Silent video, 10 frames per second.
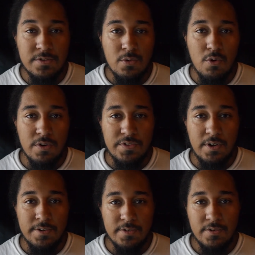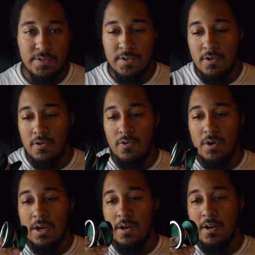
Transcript: on to horizontal. So,